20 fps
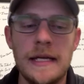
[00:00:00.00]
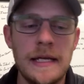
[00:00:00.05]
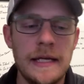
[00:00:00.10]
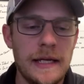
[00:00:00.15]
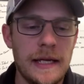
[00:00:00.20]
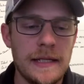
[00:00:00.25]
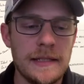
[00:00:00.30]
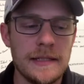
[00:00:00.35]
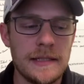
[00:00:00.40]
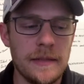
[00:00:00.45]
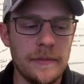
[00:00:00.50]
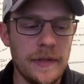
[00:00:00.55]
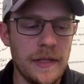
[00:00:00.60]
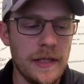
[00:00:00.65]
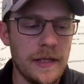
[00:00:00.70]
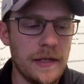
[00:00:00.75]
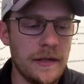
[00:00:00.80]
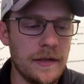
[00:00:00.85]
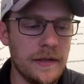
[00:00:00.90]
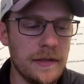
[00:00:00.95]
and some of
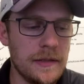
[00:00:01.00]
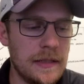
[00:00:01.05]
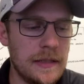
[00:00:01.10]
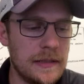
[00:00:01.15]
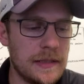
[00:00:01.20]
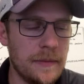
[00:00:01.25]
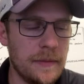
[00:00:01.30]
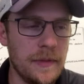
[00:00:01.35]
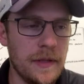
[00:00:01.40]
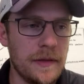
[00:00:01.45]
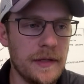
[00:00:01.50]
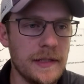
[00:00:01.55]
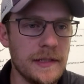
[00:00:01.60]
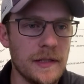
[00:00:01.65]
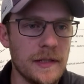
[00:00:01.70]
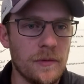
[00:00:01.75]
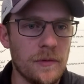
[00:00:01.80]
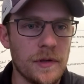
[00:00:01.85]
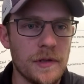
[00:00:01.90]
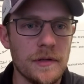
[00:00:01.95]
the things
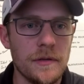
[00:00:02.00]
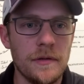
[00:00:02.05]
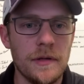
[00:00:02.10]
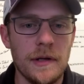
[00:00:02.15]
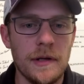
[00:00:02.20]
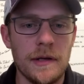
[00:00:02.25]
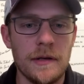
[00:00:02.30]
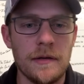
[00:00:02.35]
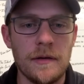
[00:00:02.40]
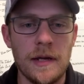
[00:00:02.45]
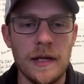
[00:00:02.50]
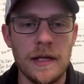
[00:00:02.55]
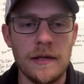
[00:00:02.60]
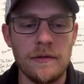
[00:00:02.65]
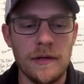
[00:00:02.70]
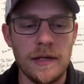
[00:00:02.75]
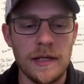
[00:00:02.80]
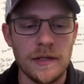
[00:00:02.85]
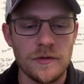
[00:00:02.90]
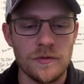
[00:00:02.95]
that we're doing
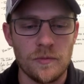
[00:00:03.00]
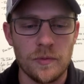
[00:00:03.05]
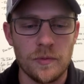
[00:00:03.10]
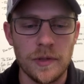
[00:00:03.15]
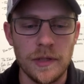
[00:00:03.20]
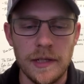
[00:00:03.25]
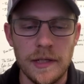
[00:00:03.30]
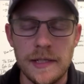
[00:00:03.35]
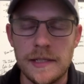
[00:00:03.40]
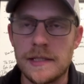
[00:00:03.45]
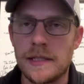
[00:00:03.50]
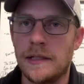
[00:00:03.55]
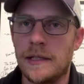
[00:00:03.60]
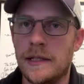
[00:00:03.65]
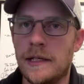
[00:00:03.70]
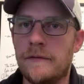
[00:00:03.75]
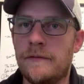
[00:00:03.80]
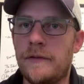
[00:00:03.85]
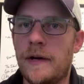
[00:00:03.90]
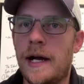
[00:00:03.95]
is really
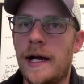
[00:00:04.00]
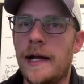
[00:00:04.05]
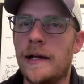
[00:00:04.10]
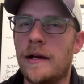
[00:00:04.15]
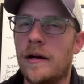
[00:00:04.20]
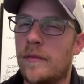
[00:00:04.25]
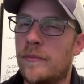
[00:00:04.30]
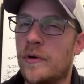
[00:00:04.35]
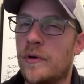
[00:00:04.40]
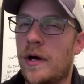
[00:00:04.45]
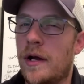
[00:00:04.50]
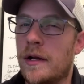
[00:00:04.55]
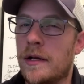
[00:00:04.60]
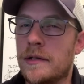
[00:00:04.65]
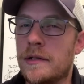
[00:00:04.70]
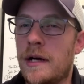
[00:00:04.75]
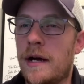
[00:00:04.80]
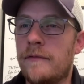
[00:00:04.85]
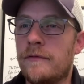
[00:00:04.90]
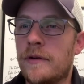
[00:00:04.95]
solidifying our
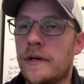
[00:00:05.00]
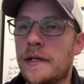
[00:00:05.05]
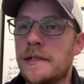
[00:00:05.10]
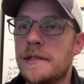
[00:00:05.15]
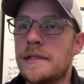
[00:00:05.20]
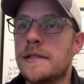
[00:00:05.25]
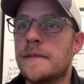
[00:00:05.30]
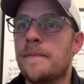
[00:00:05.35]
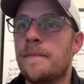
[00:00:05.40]
product offerings.